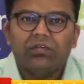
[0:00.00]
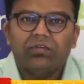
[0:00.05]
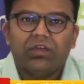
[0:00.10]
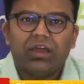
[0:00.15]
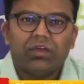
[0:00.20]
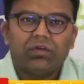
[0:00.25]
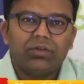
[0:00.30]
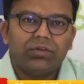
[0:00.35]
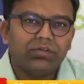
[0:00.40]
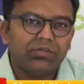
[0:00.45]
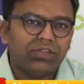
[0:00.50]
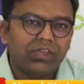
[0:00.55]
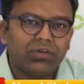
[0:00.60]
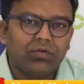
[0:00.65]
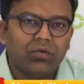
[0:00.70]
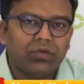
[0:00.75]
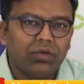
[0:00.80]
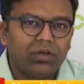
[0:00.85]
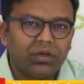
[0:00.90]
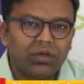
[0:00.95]
we are going to see
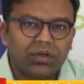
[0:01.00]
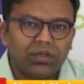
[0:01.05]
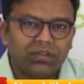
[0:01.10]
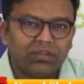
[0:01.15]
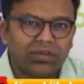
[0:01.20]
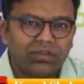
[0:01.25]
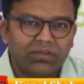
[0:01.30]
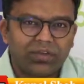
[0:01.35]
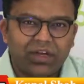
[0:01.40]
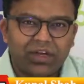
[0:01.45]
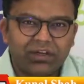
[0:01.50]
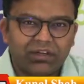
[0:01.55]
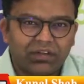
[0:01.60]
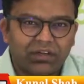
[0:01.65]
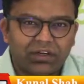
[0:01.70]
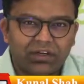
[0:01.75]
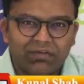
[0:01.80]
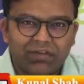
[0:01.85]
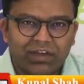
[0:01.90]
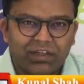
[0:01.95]
gold somewhere at
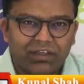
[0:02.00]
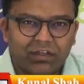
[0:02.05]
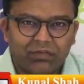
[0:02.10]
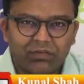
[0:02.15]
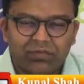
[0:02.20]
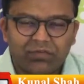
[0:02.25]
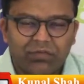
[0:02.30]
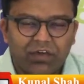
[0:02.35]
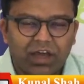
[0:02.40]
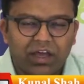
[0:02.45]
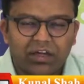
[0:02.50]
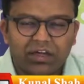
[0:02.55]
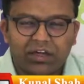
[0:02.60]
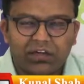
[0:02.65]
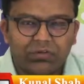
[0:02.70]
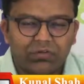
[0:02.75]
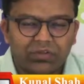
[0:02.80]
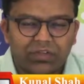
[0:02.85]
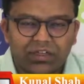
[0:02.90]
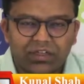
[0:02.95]

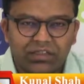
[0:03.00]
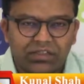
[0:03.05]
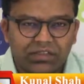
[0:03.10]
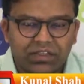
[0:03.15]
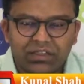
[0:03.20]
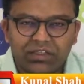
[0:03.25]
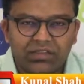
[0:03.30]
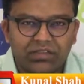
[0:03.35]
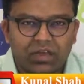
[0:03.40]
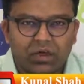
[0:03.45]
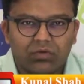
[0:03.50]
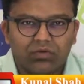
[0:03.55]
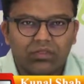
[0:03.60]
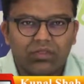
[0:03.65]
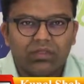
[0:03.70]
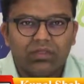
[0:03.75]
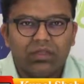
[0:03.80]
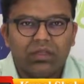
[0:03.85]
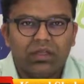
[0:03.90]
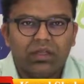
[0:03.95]
35,500 to
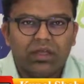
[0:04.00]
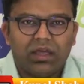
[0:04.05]
36,000,